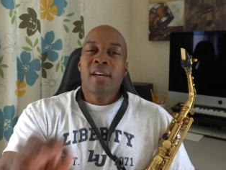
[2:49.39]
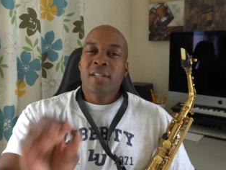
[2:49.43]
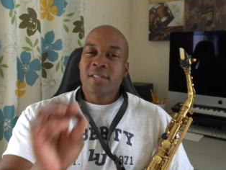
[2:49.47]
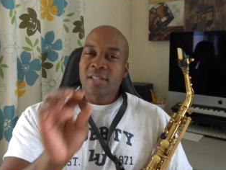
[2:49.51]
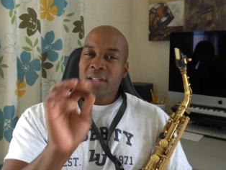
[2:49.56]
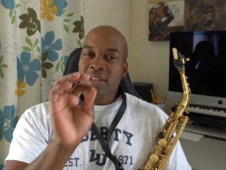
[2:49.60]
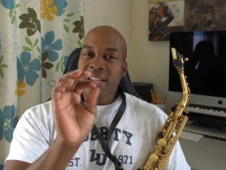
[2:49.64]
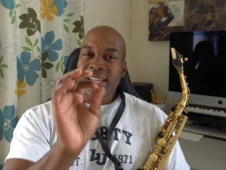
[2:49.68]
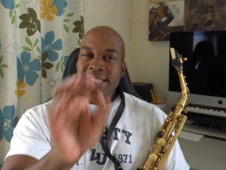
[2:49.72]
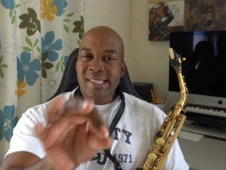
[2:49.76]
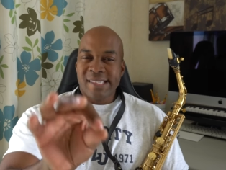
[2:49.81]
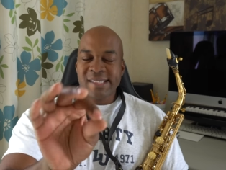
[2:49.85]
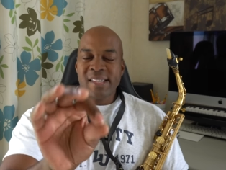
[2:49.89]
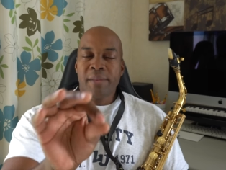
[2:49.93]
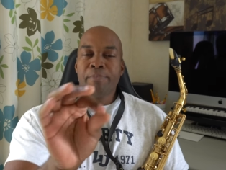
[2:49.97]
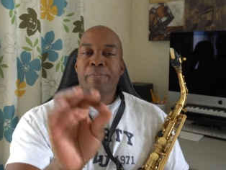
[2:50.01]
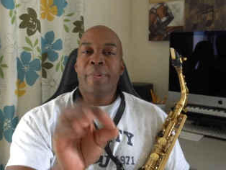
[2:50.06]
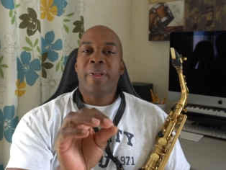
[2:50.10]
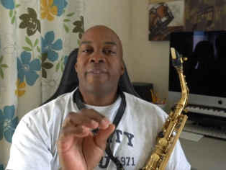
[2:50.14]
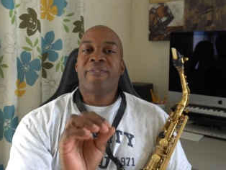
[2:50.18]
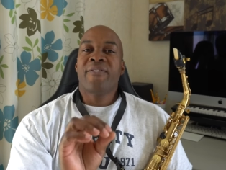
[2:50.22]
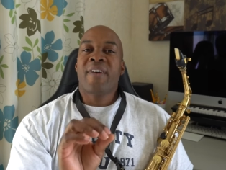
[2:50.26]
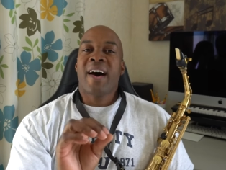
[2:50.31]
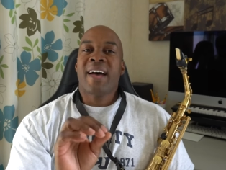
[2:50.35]
So let's
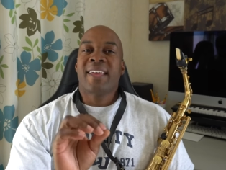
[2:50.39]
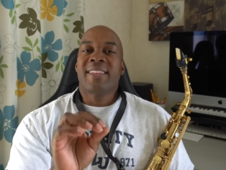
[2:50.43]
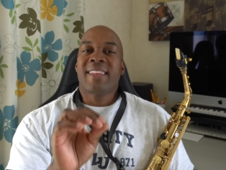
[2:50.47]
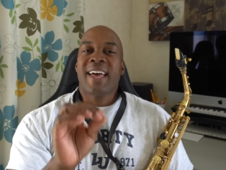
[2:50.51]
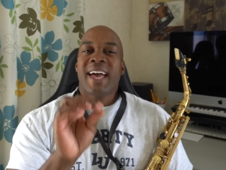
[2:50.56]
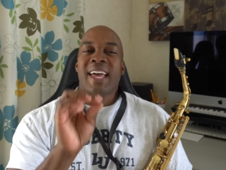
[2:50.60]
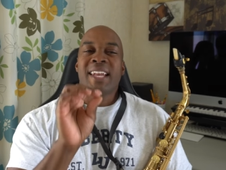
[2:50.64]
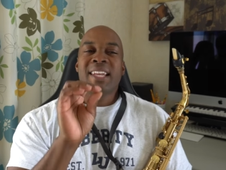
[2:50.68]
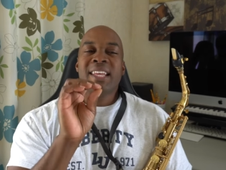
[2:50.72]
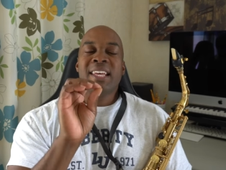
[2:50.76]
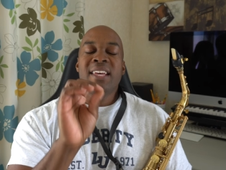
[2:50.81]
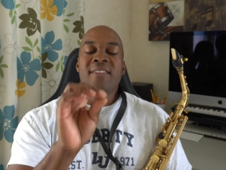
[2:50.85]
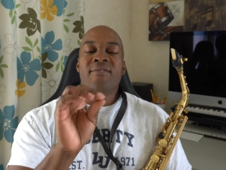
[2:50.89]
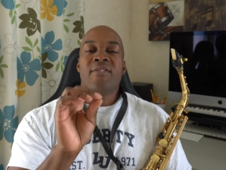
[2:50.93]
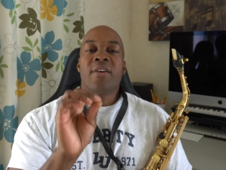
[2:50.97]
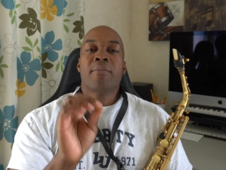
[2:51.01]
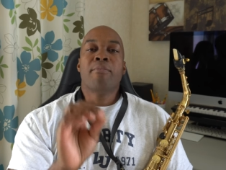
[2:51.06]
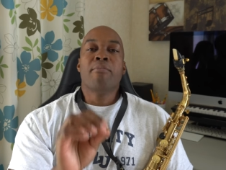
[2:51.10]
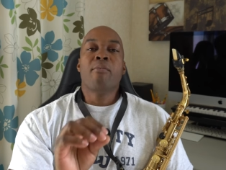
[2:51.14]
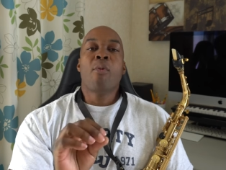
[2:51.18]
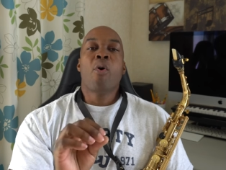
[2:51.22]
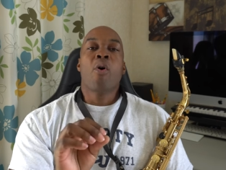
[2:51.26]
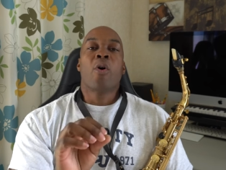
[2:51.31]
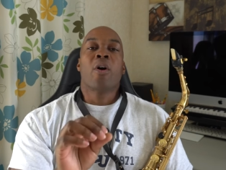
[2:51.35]
simplify that even
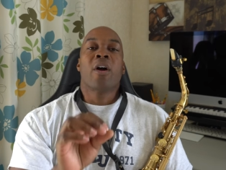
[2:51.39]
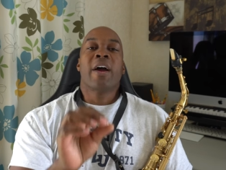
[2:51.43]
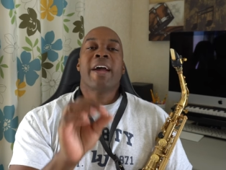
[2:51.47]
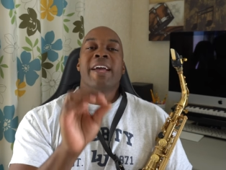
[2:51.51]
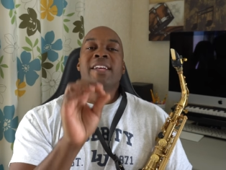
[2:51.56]
more.